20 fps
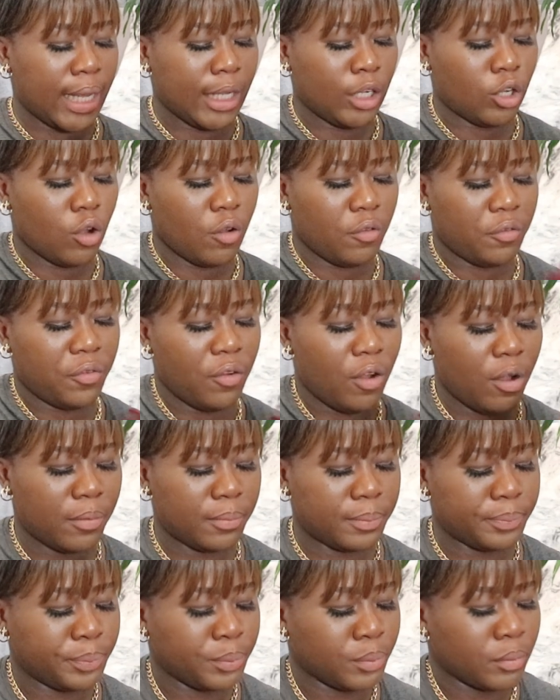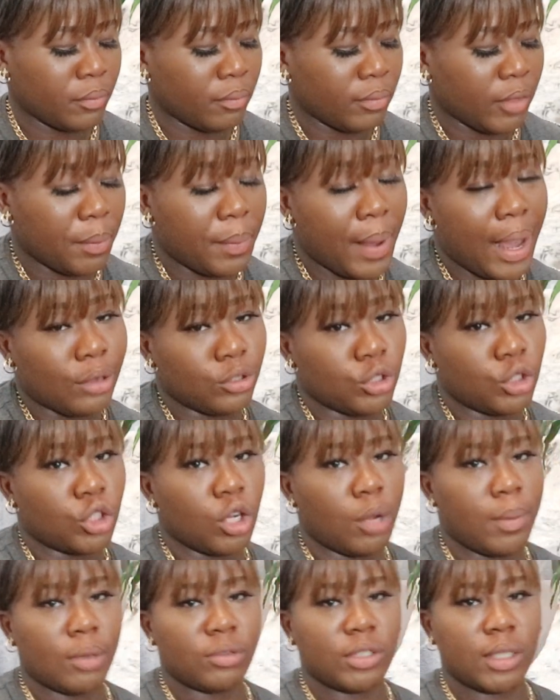i got from pound
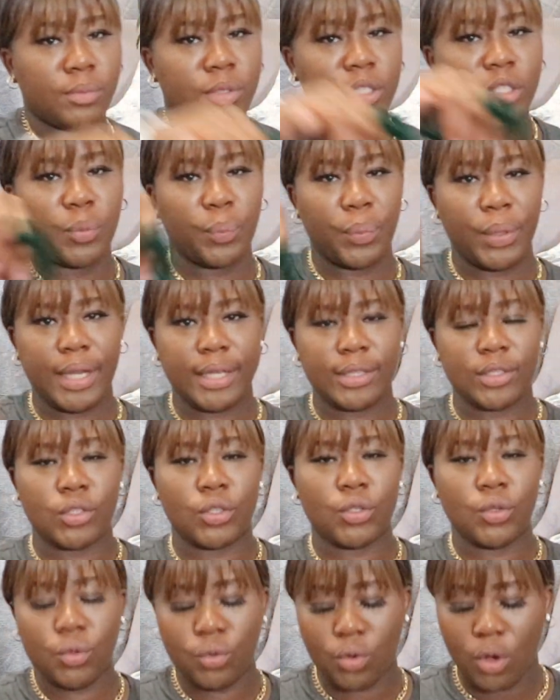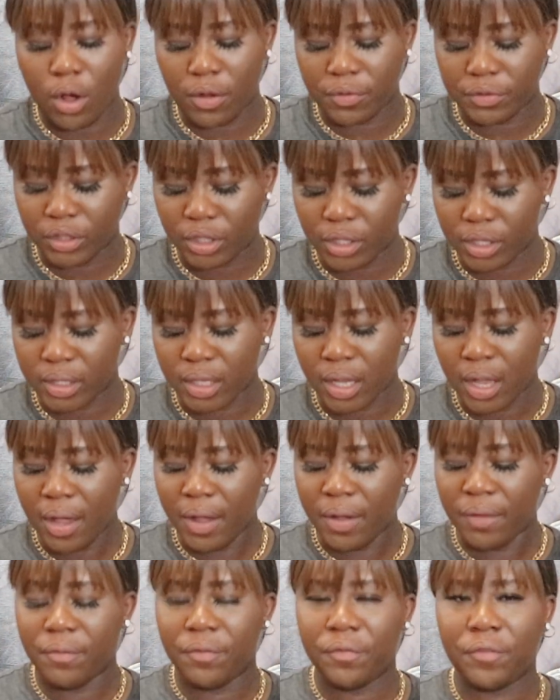shop i was able to pick two of this
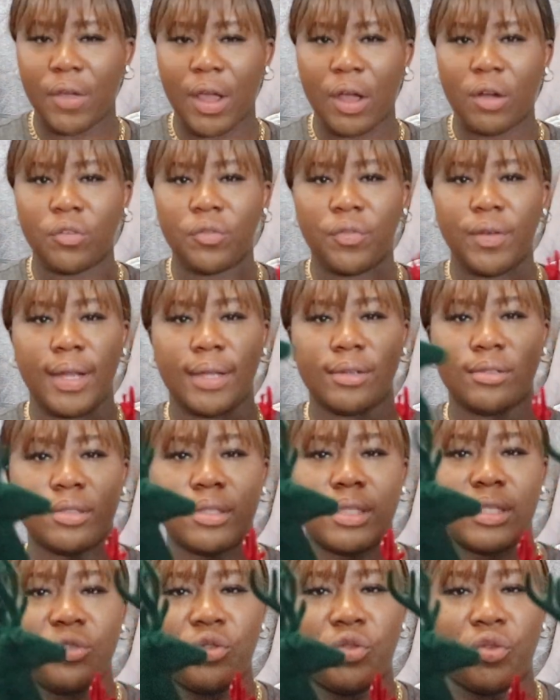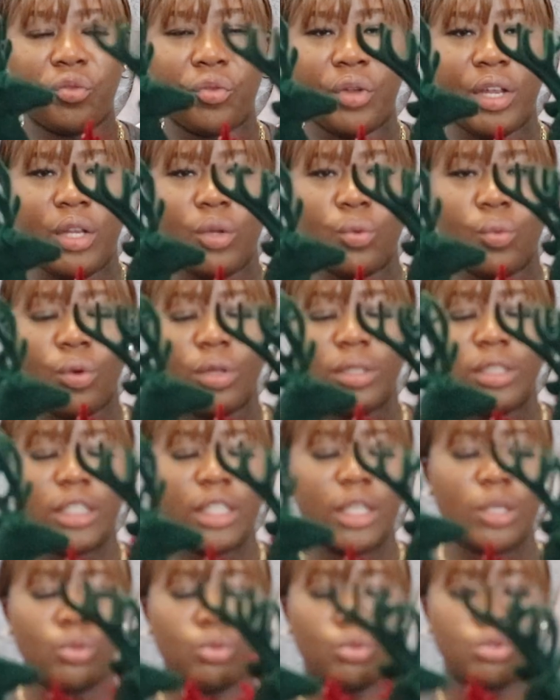velvet green one
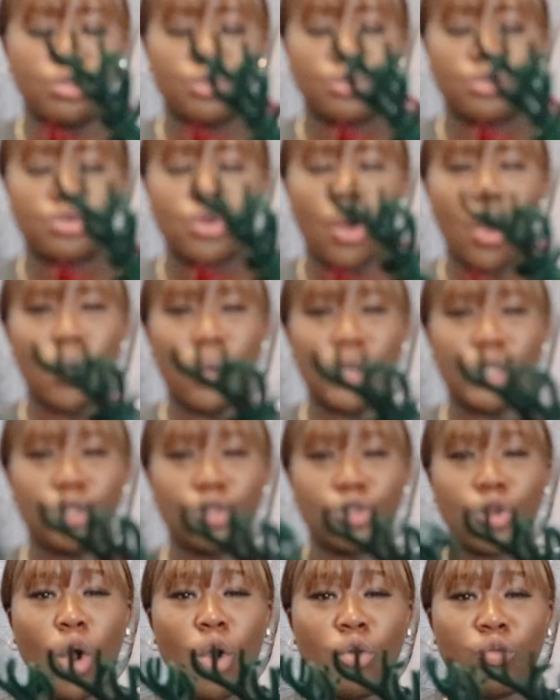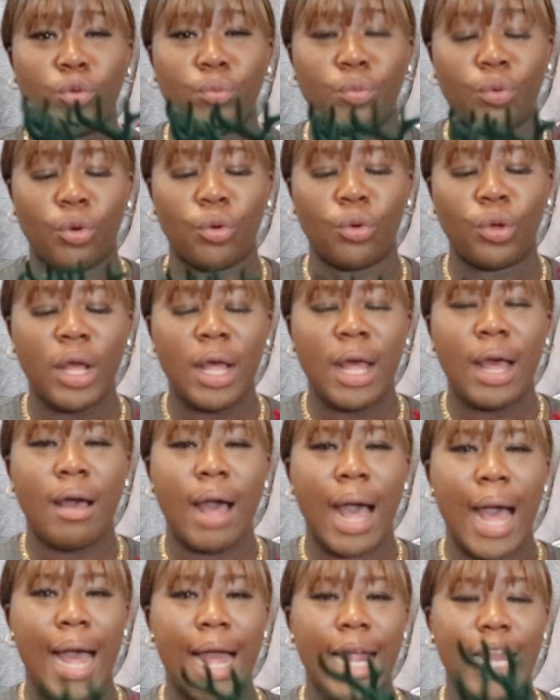they look so adorable
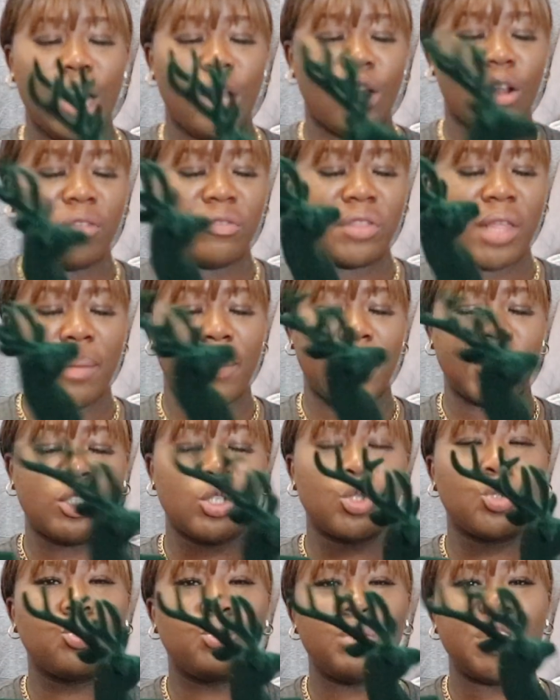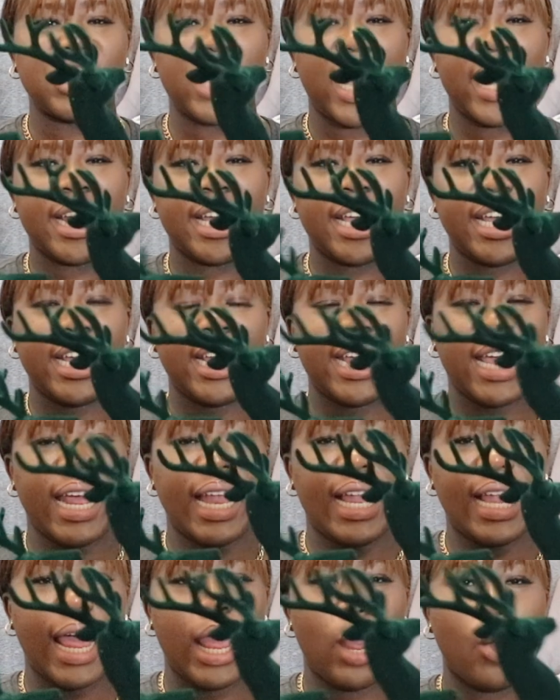i love them i just wish i can
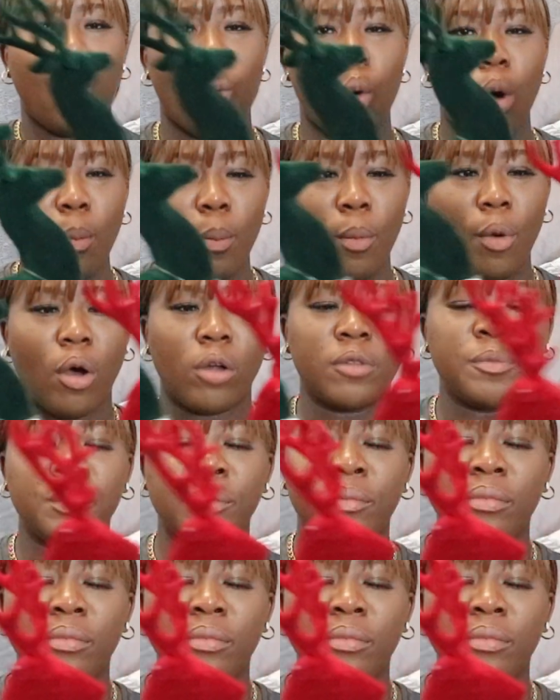get like one more